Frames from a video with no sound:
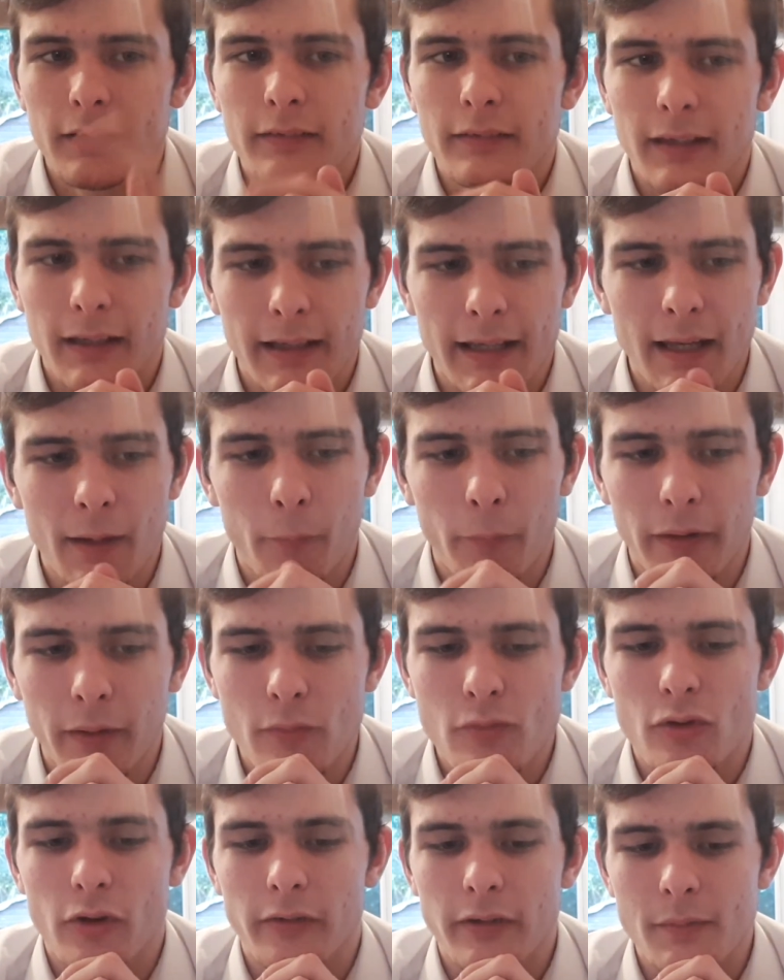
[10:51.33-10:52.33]
That Kim
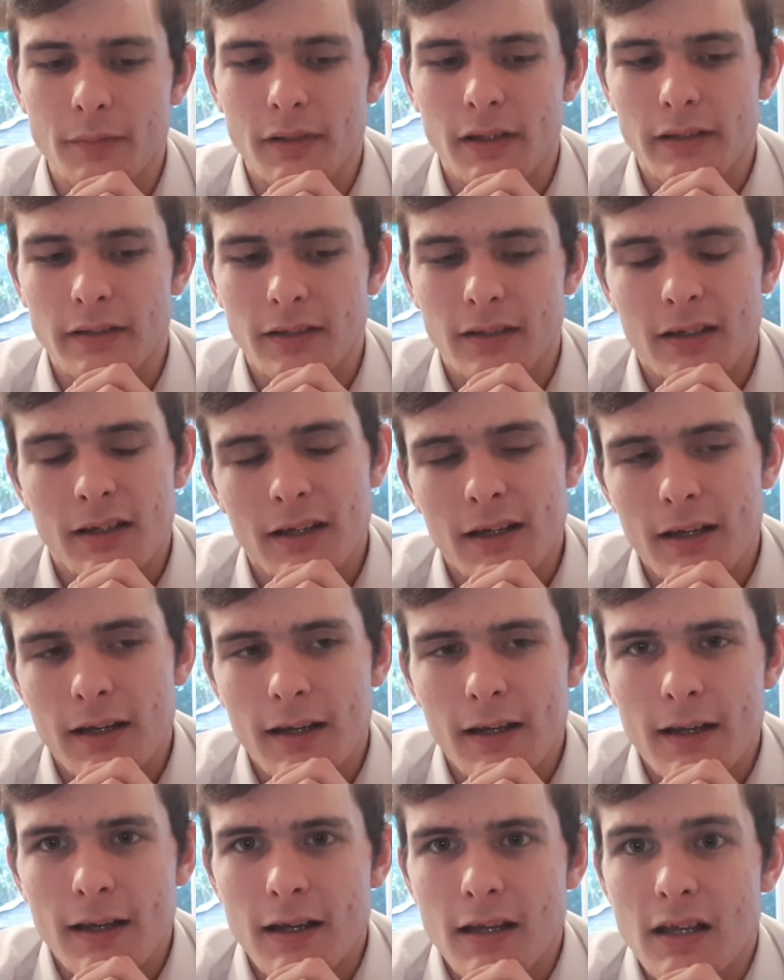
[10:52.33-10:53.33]
Williams already made.
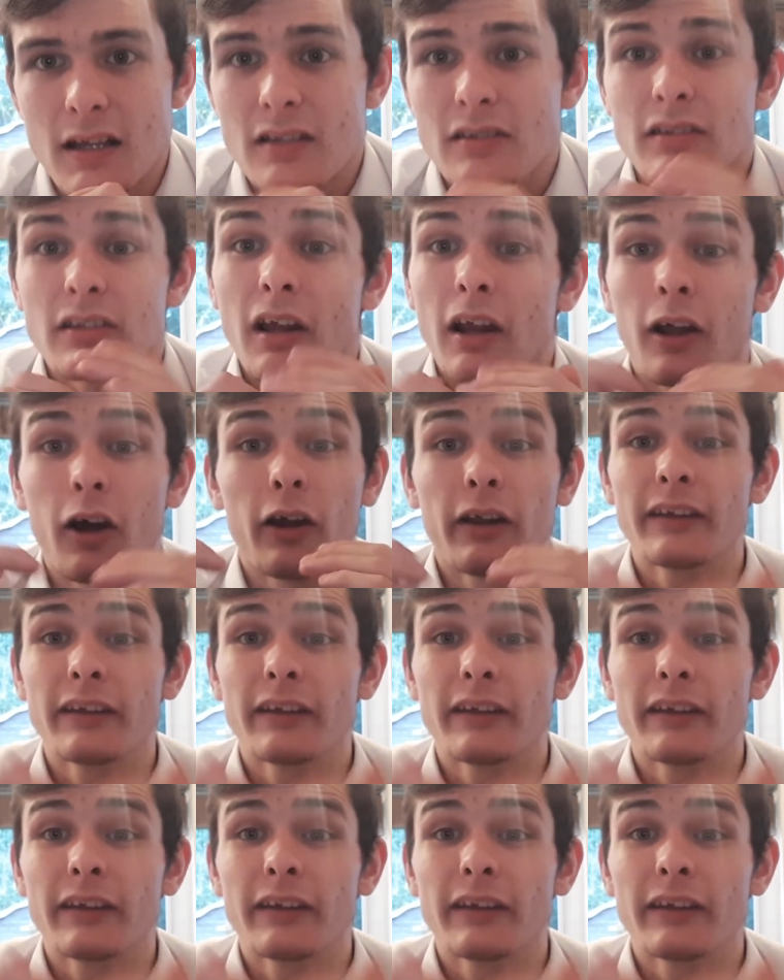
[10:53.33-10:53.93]
So yeah,